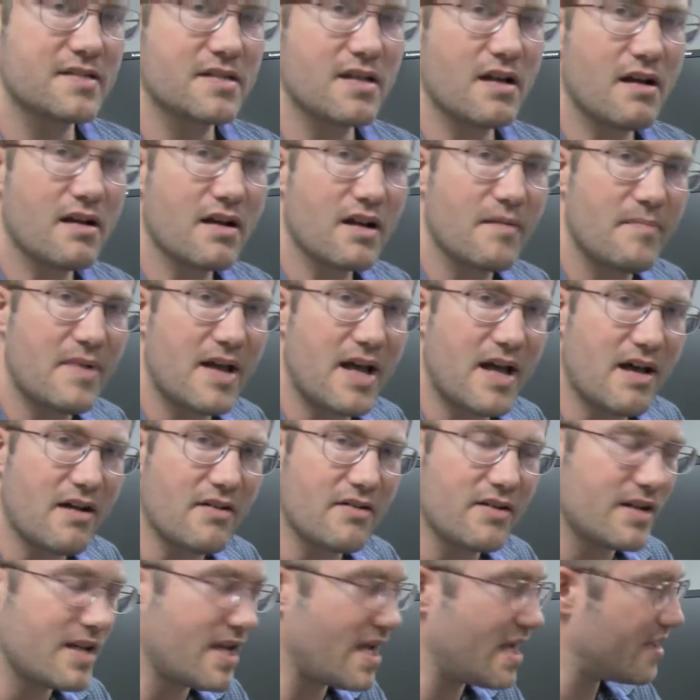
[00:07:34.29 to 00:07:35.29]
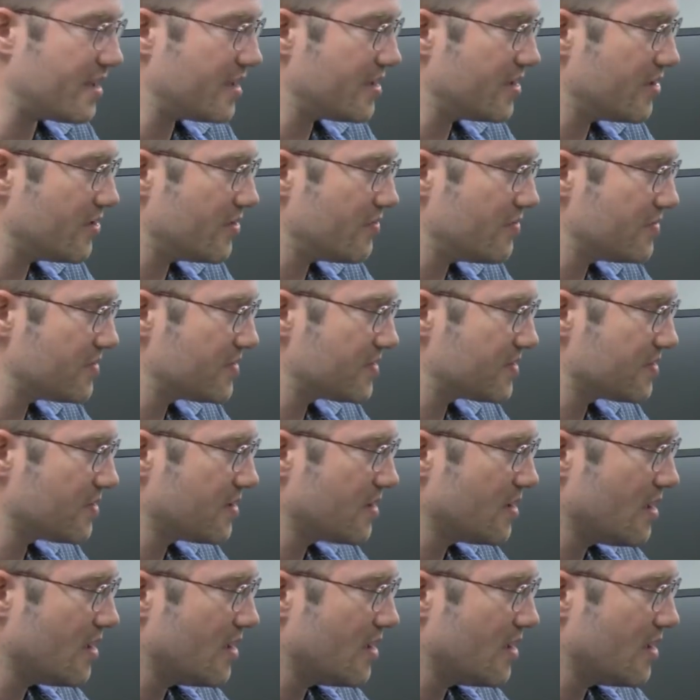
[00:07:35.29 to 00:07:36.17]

talk about how to use